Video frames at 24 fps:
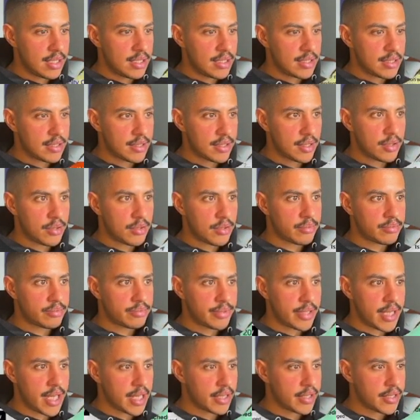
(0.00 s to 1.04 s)
So
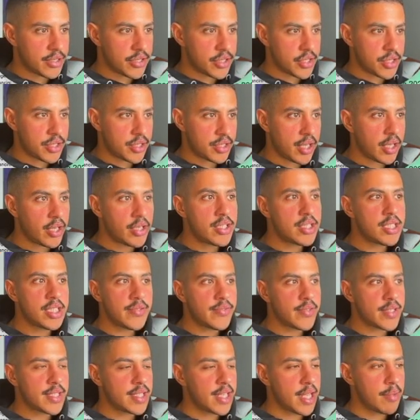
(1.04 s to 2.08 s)
yeah, there's just tons of
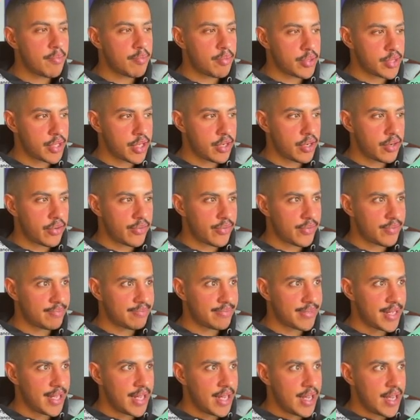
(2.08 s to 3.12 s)
examples here of
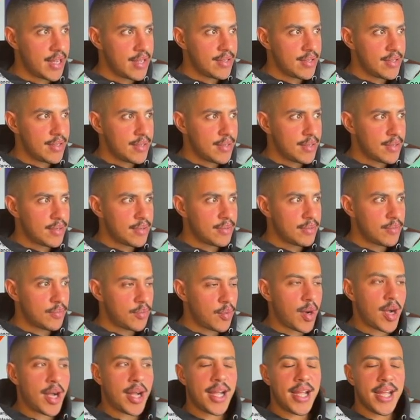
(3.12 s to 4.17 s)

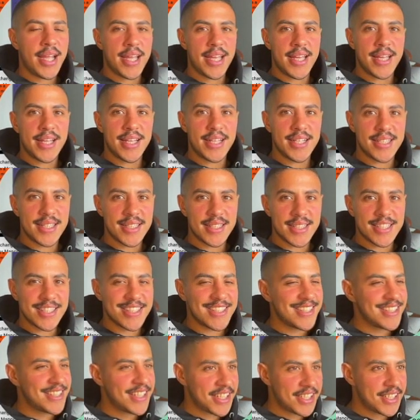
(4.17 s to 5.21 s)
why
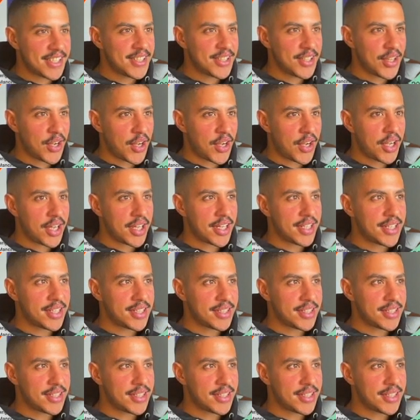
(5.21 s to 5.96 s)
this is not